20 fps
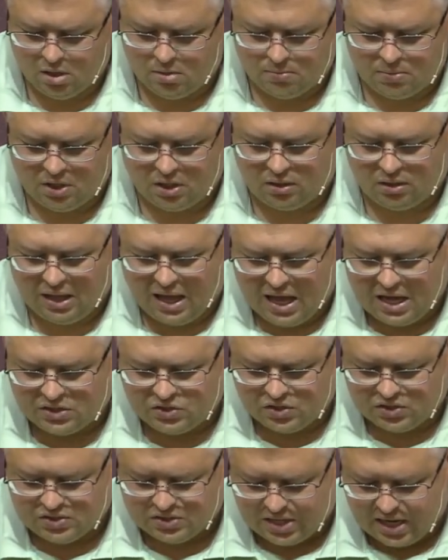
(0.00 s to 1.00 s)
But
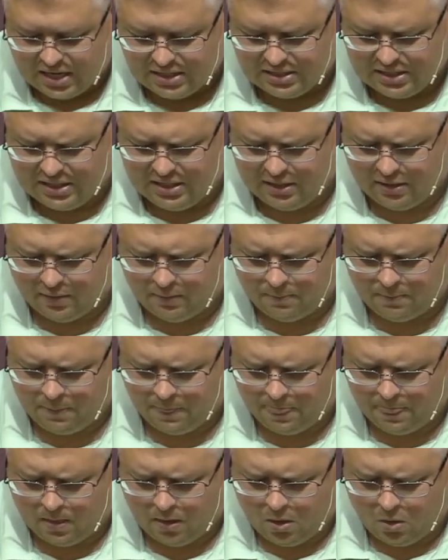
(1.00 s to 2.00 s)
Elisha said to him,
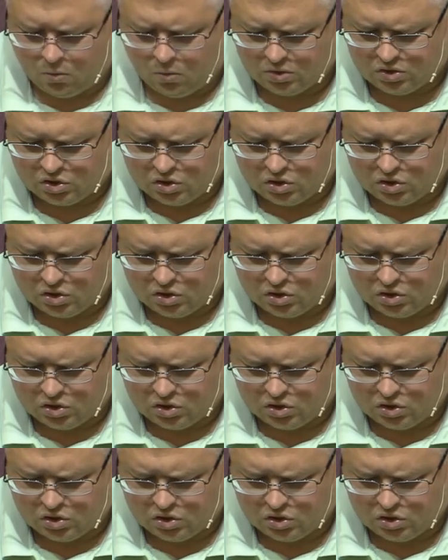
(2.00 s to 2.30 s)
Was